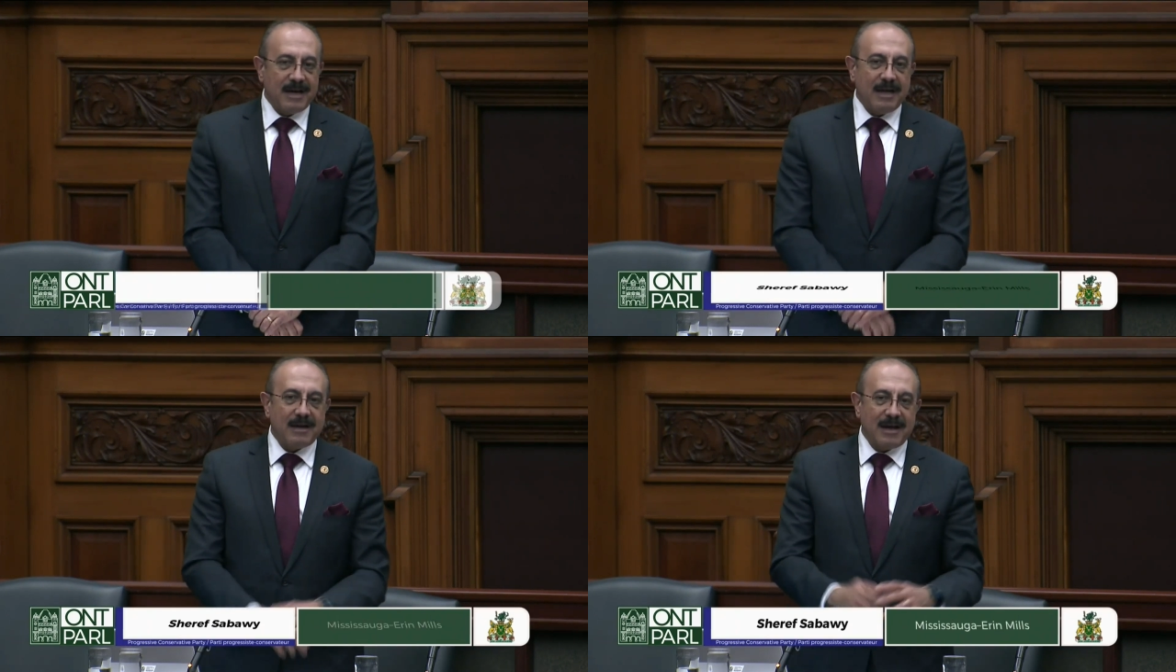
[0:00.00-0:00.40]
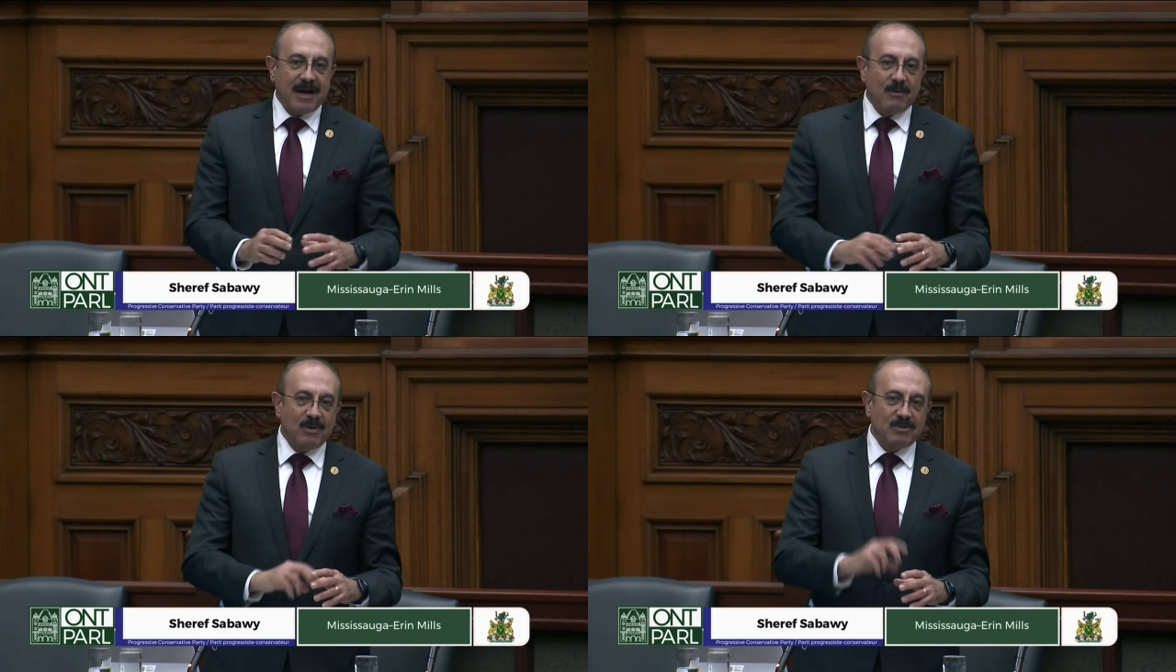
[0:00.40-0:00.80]
Again, like
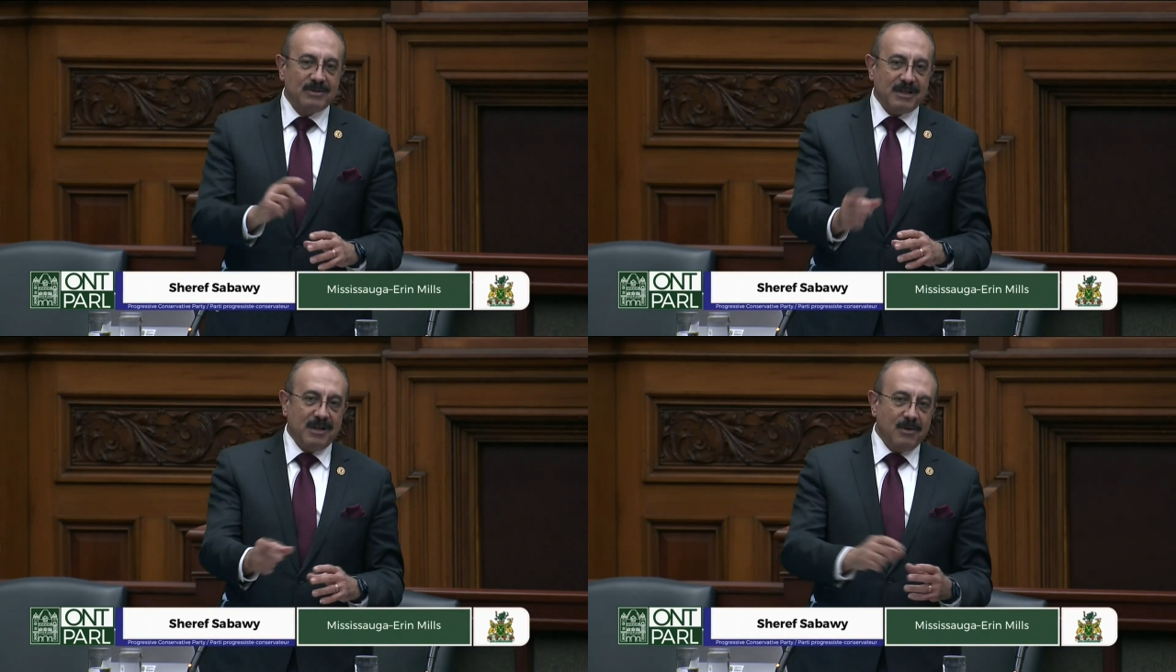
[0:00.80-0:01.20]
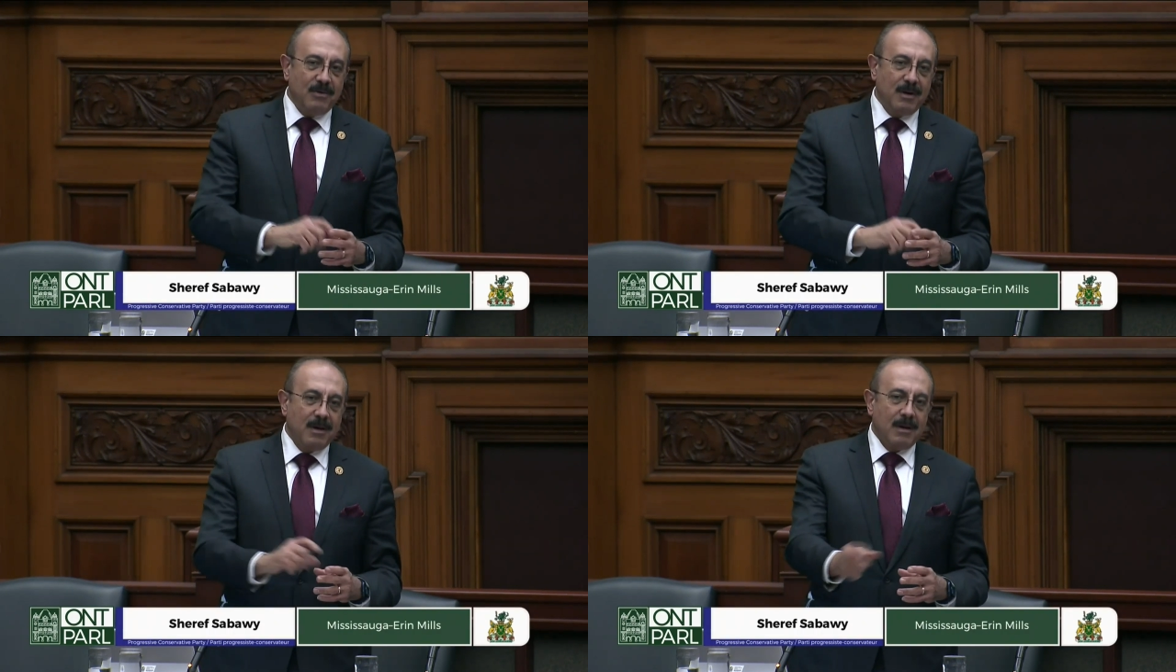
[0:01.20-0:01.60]
I will continue
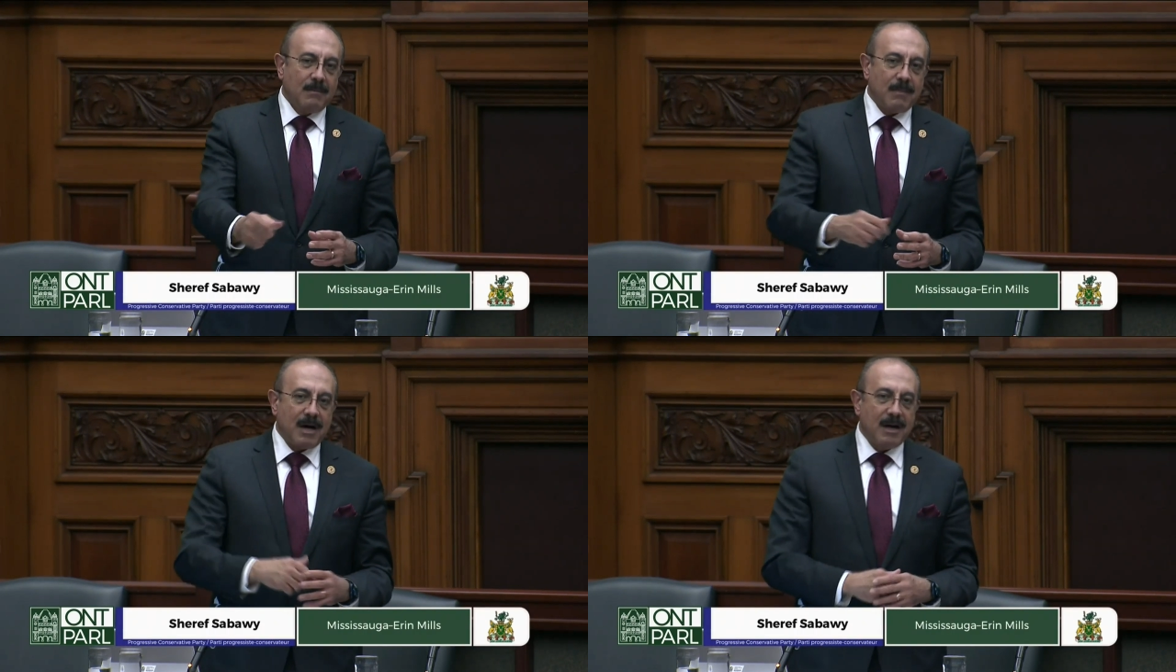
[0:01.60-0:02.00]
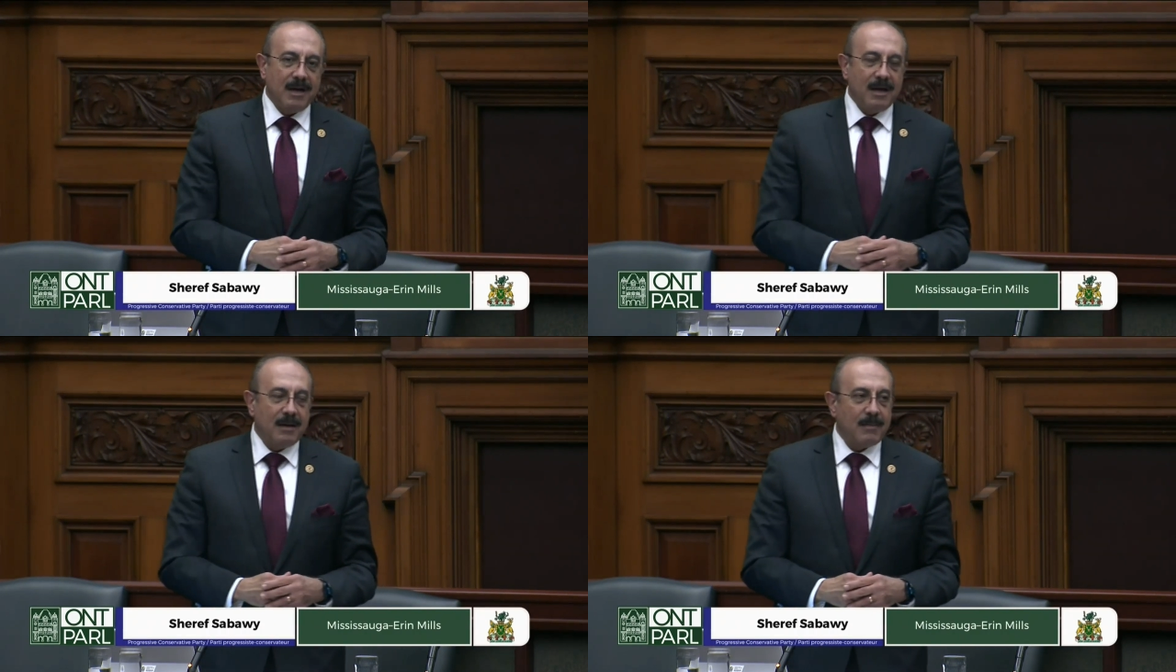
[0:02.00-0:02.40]

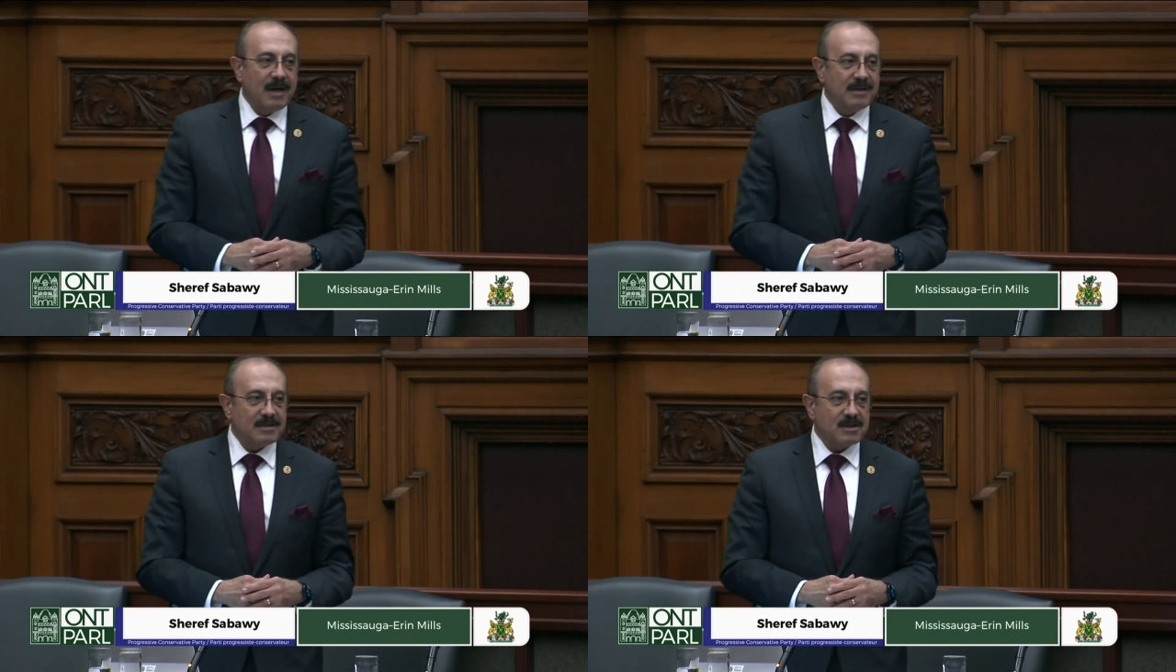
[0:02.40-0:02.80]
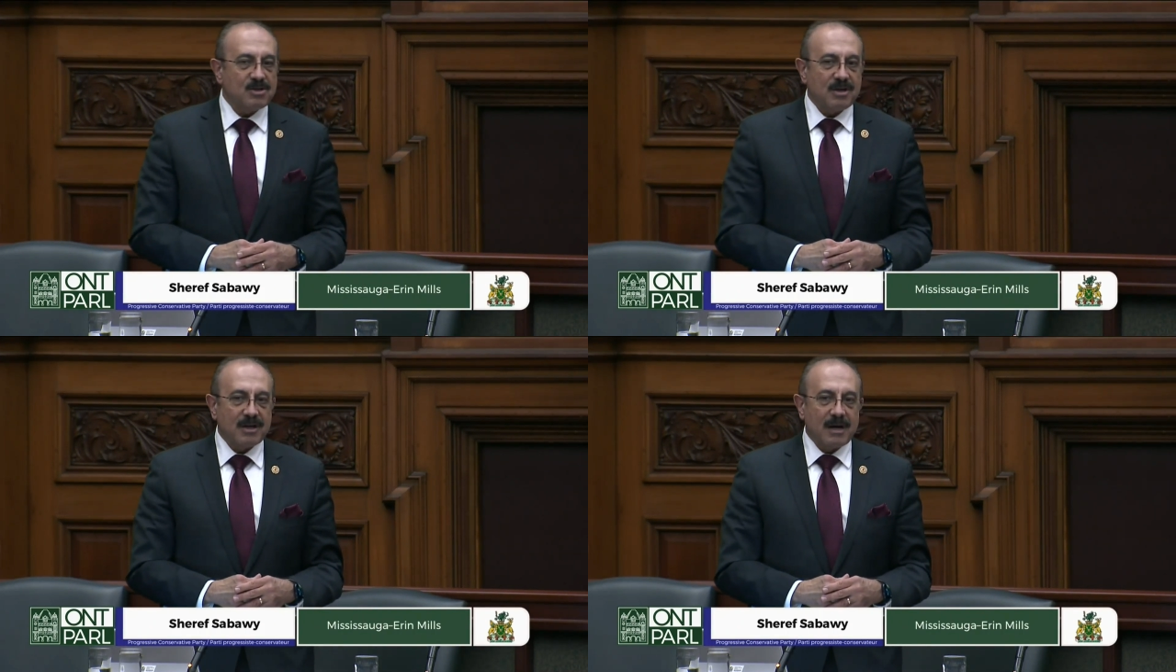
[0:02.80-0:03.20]
my, uh, my
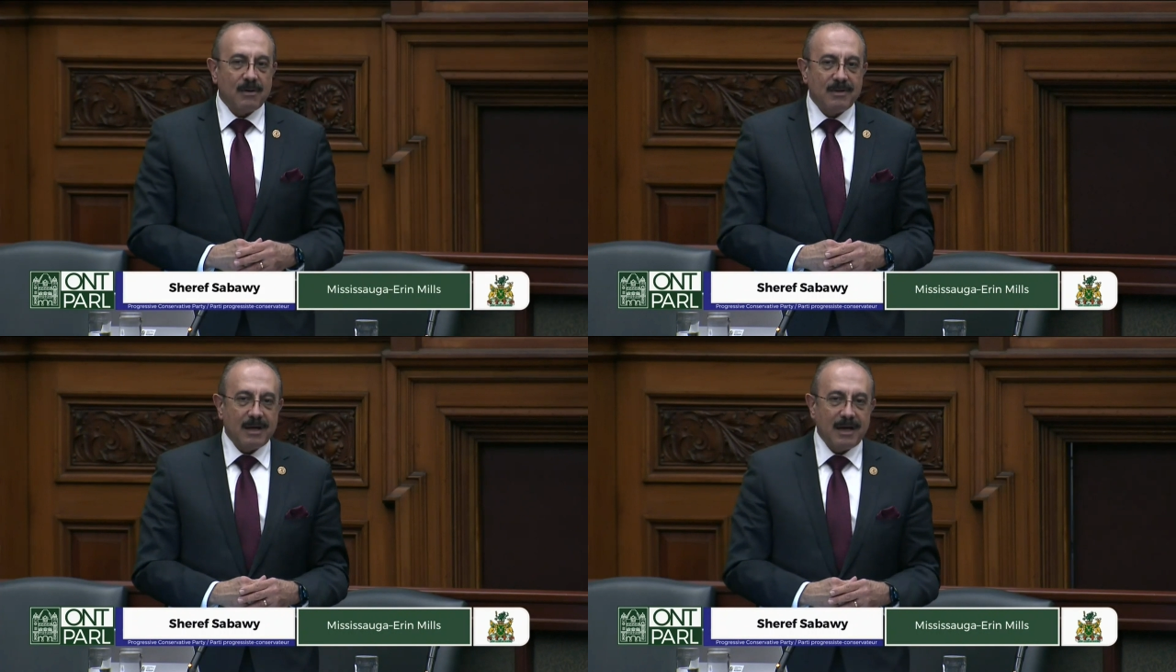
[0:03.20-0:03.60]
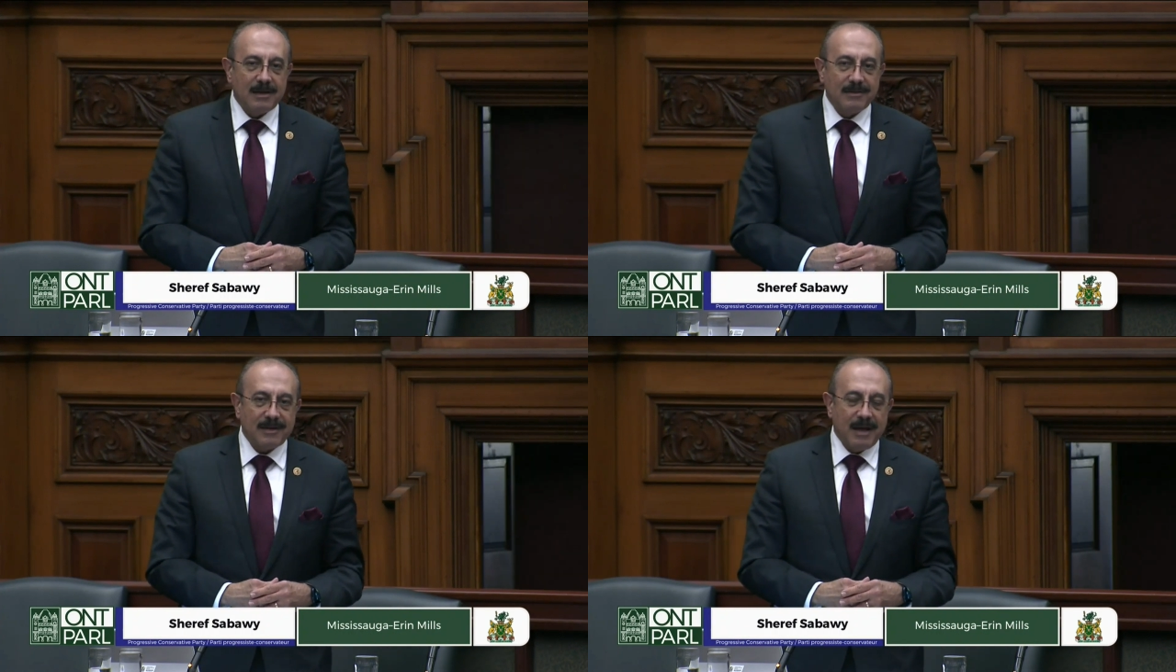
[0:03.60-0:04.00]
discussion around the
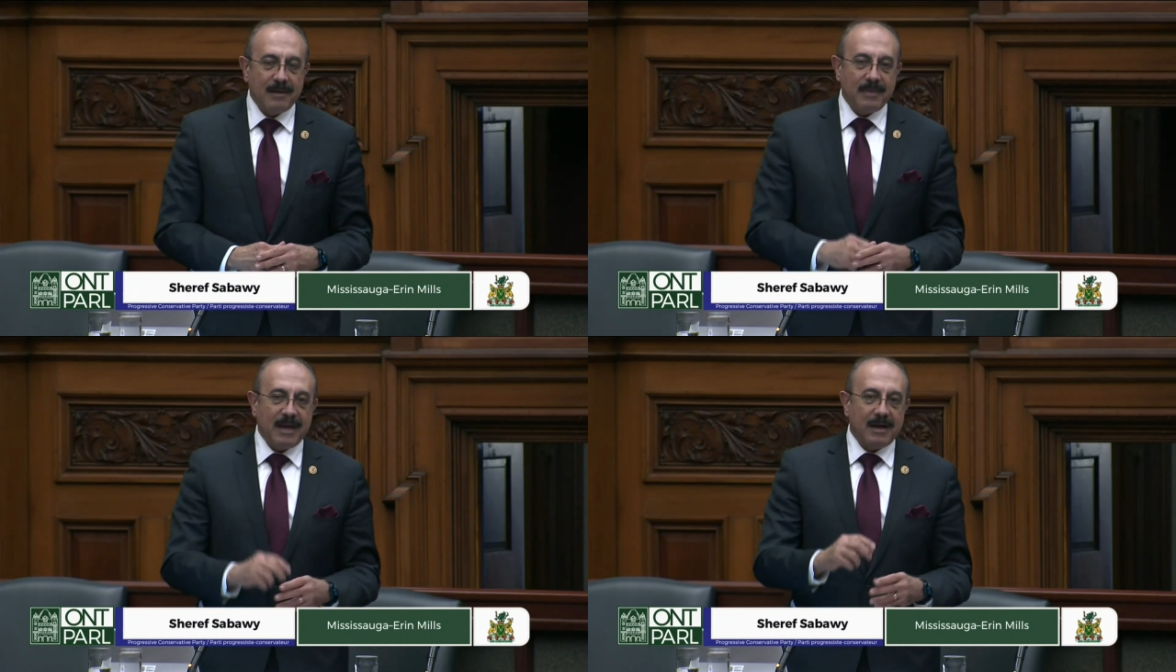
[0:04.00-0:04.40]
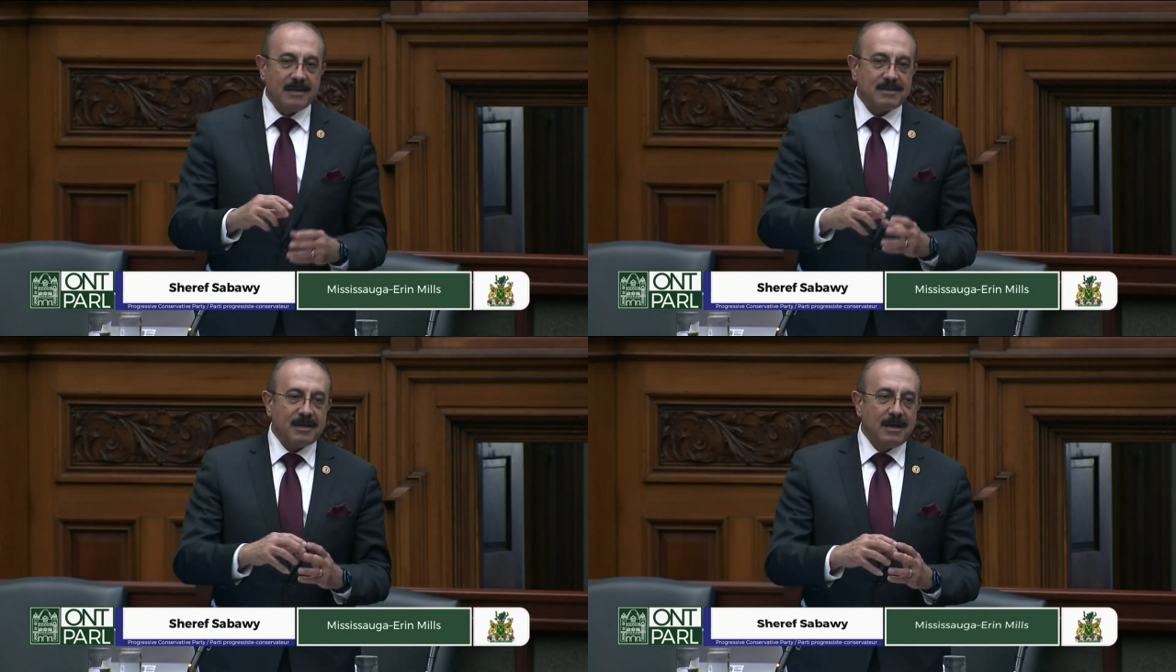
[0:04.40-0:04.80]
health care
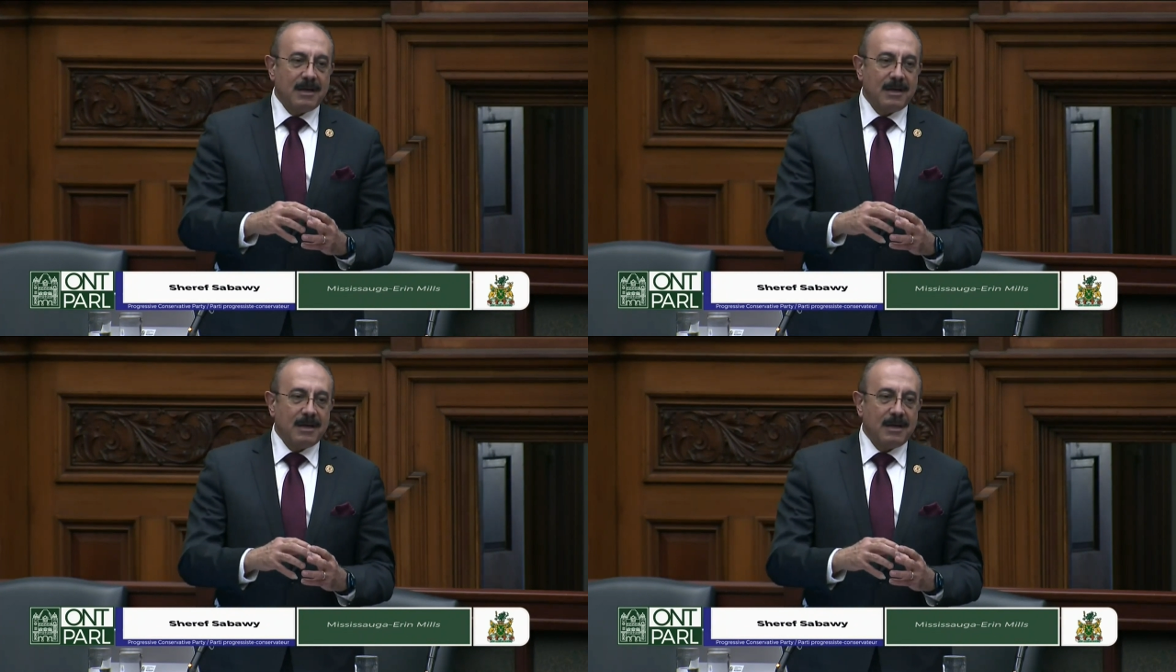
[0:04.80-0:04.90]
because